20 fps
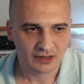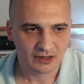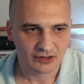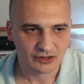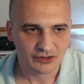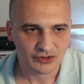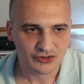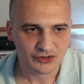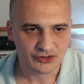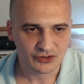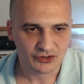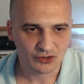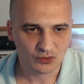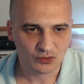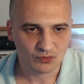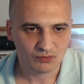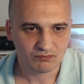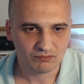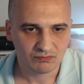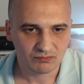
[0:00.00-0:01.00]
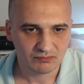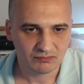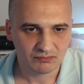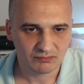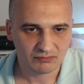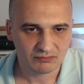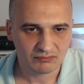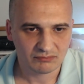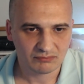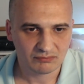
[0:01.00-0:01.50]
so
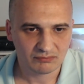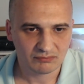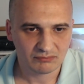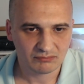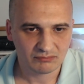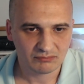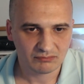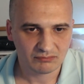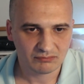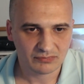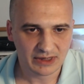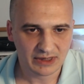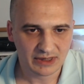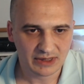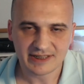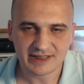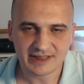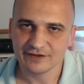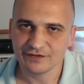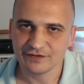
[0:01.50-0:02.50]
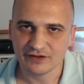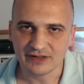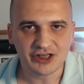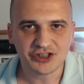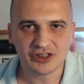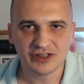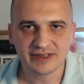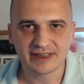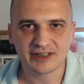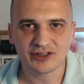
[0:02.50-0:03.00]
yes, the
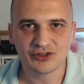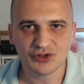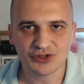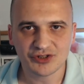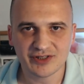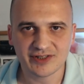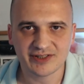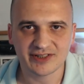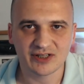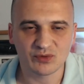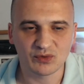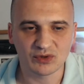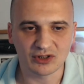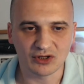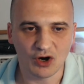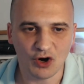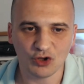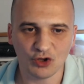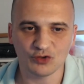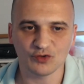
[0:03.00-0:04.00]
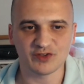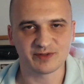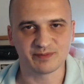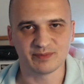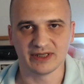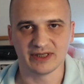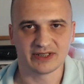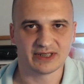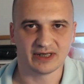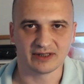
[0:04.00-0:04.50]
financial institutions, they will always
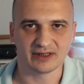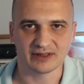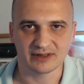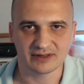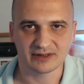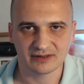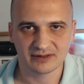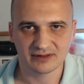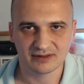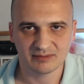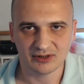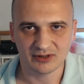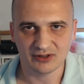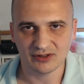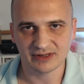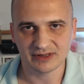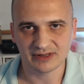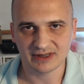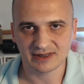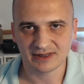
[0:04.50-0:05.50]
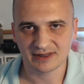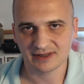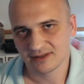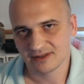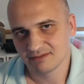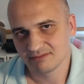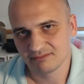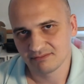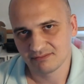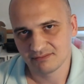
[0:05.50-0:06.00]
be a target, because it's
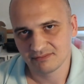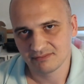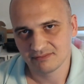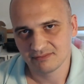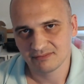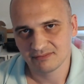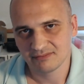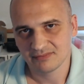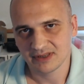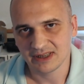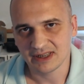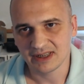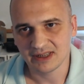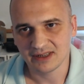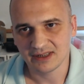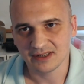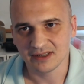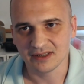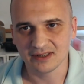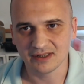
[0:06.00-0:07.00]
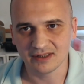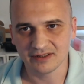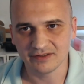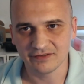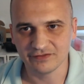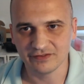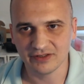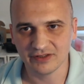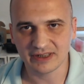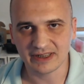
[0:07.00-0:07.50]

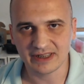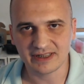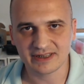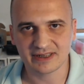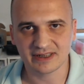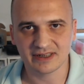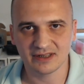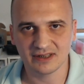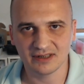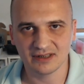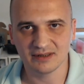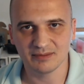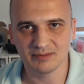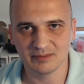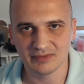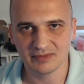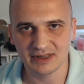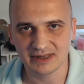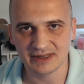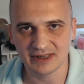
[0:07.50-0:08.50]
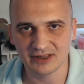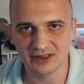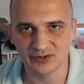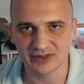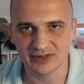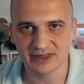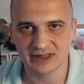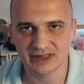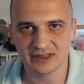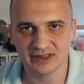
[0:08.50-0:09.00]
very easy to
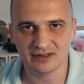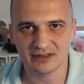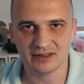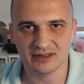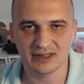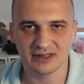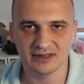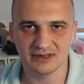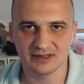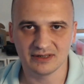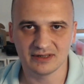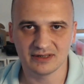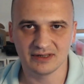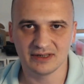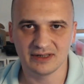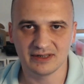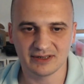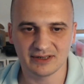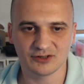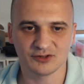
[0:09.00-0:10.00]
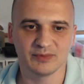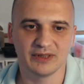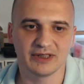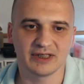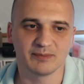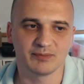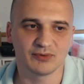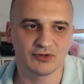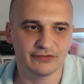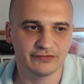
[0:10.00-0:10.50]
steal and easy to make a
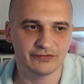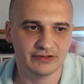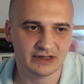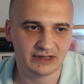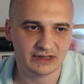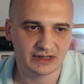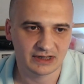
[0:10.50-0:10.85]
profit.